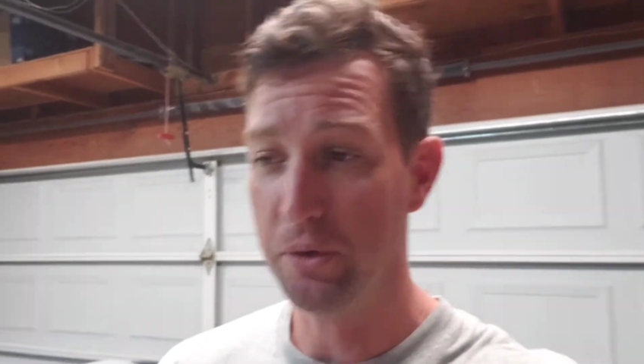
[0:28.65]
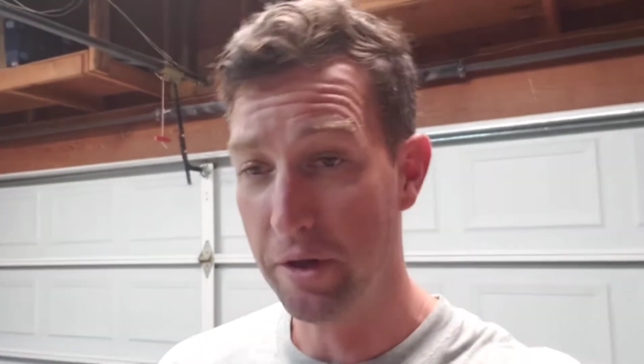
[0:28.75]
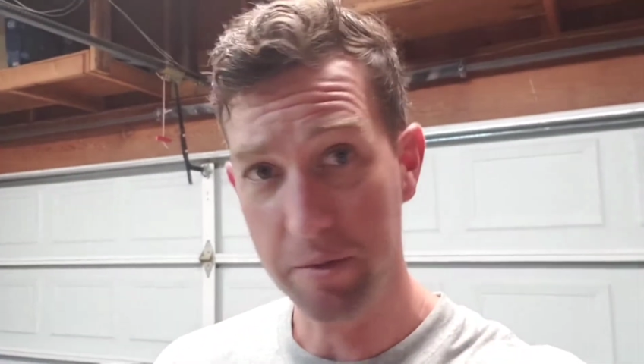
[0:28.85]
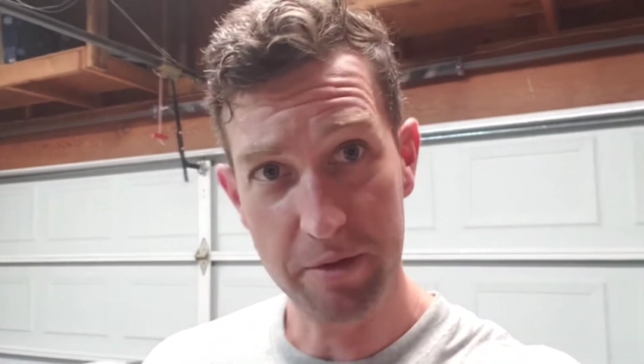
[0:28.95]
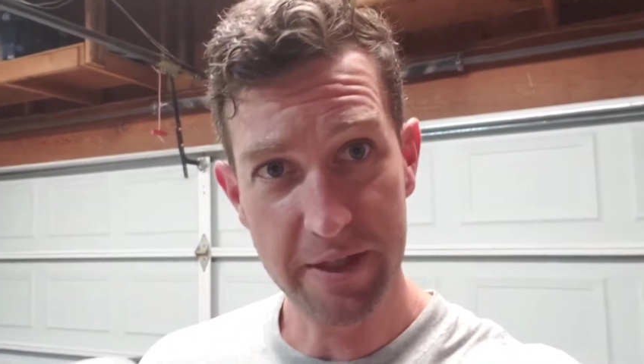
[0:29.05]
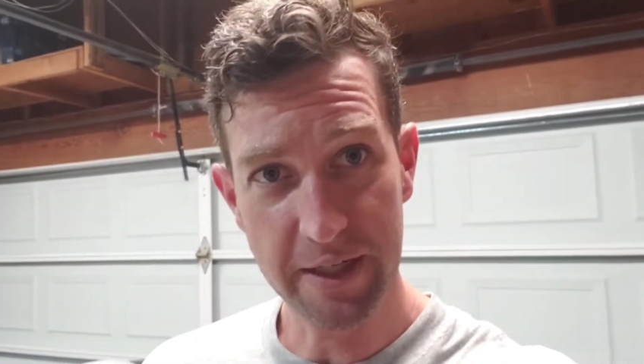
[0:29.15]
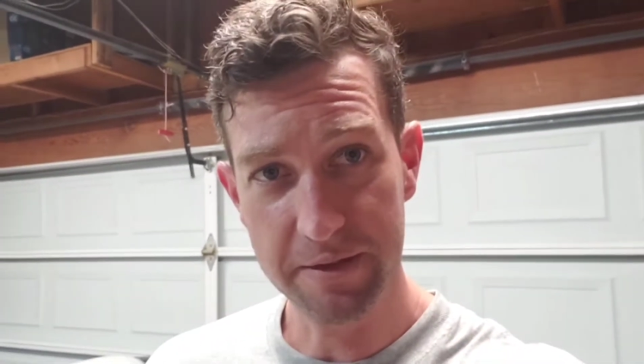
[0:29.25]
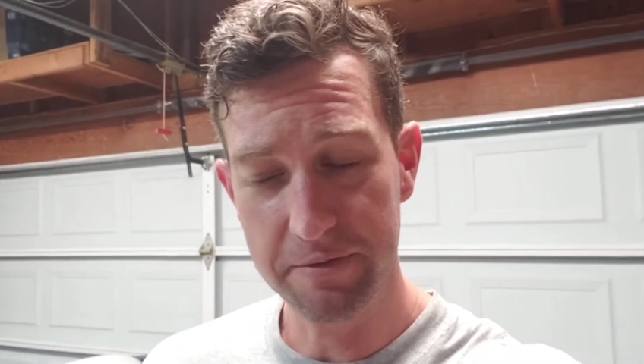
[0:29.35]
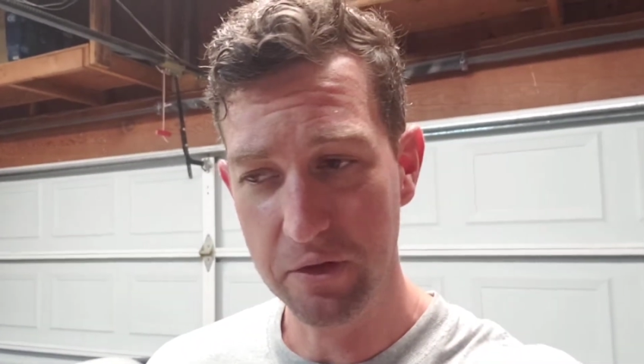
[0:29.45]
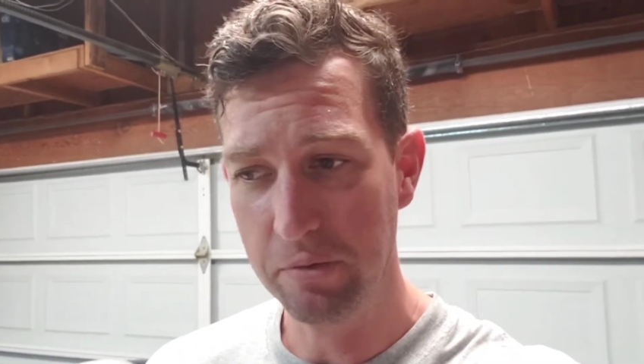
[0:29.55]
all the protective
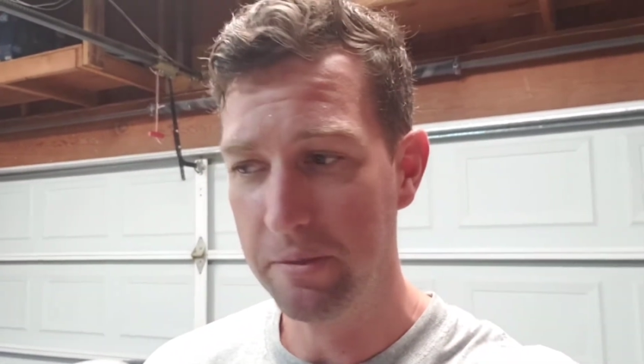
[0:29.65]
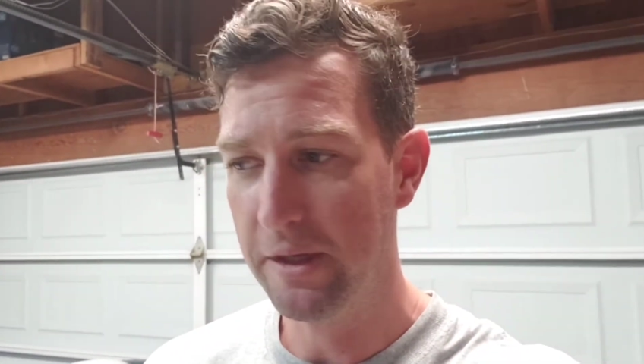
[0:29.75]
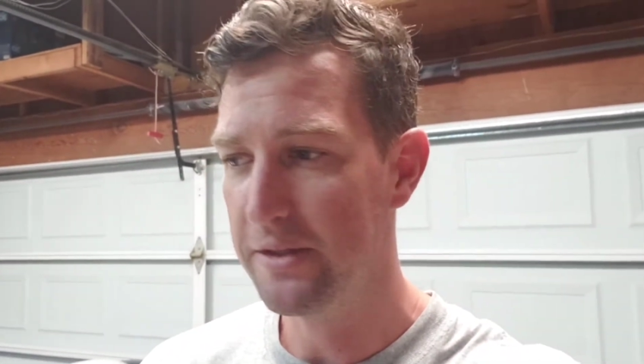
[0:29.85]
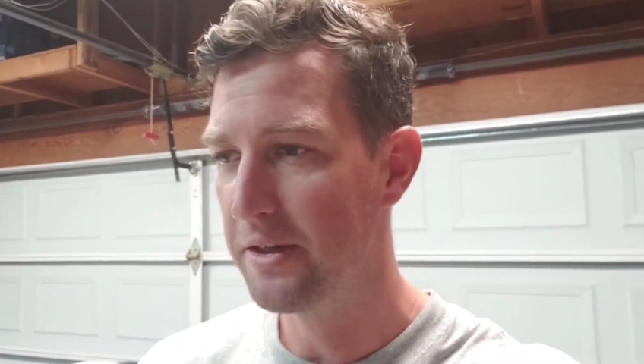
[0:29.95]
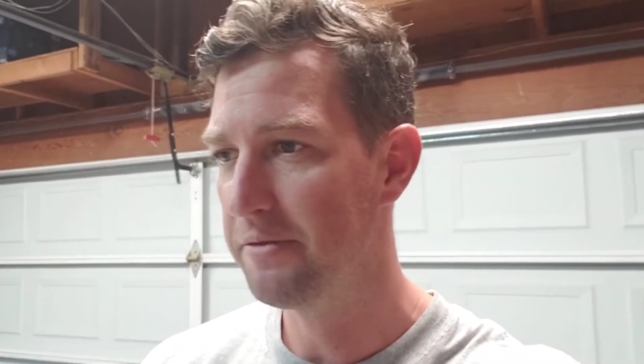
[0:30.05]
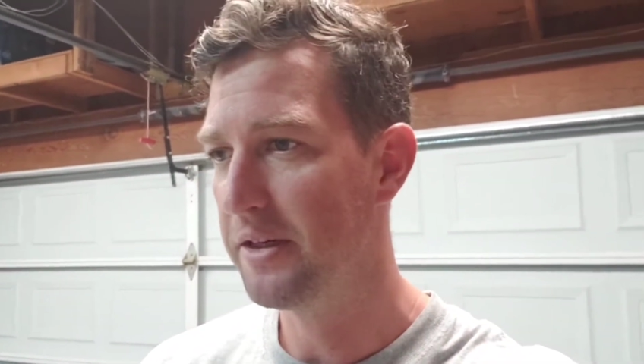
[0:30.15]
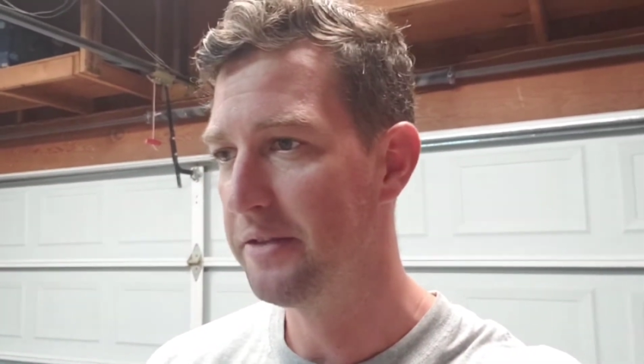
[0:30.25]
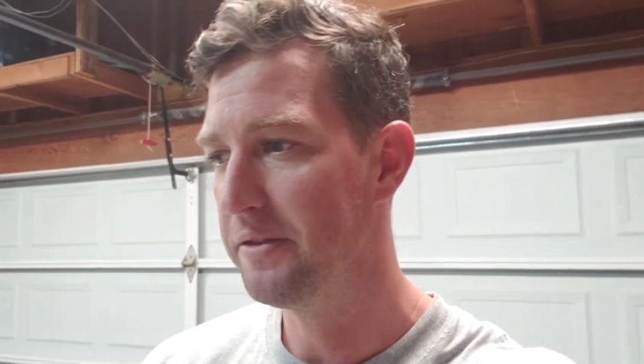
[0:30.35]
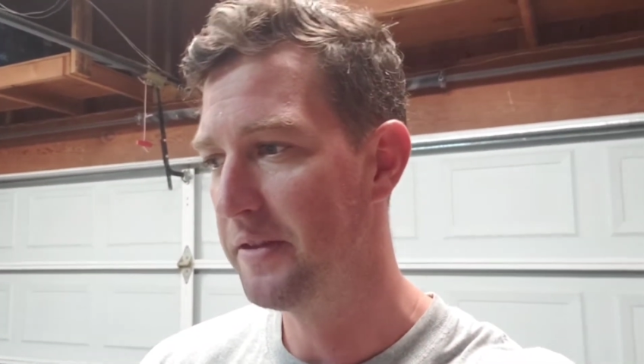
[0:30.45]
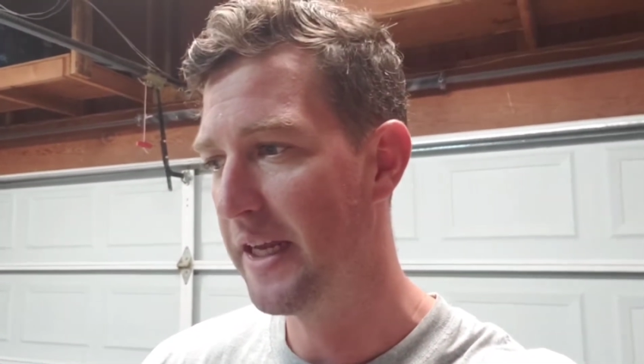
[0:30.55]
film and stuff off
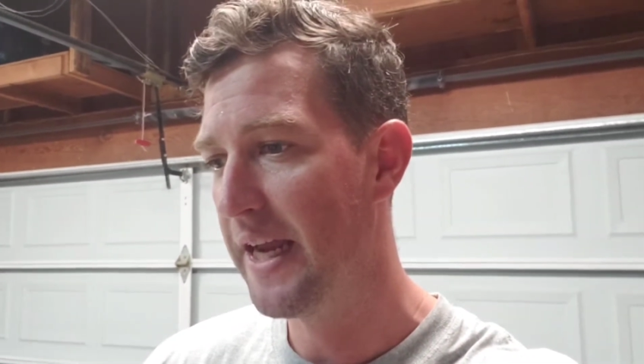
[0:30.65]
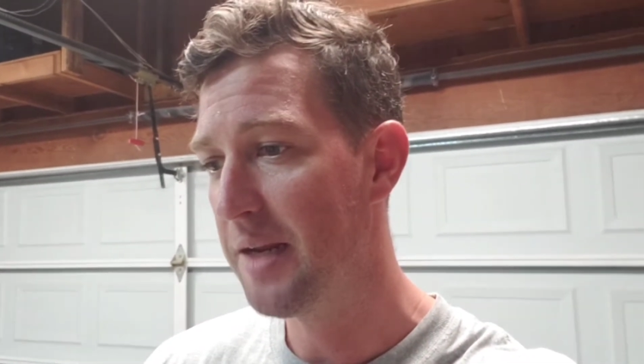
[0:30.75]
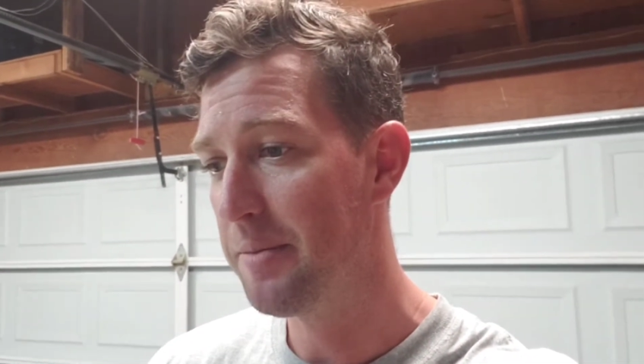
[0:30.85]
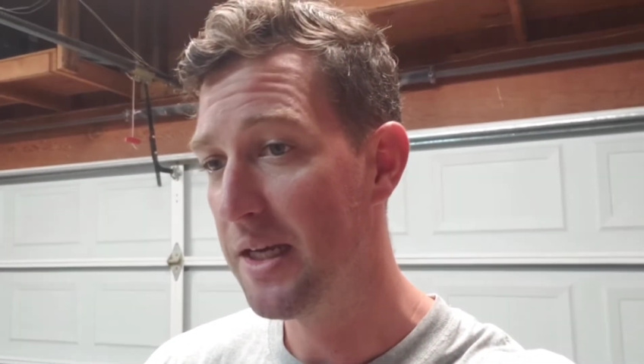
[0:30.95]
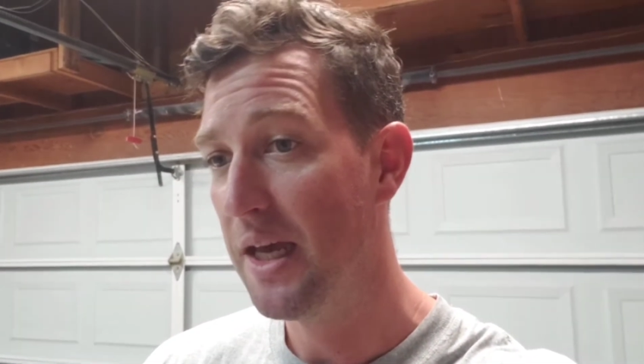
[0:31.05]
of the canopy,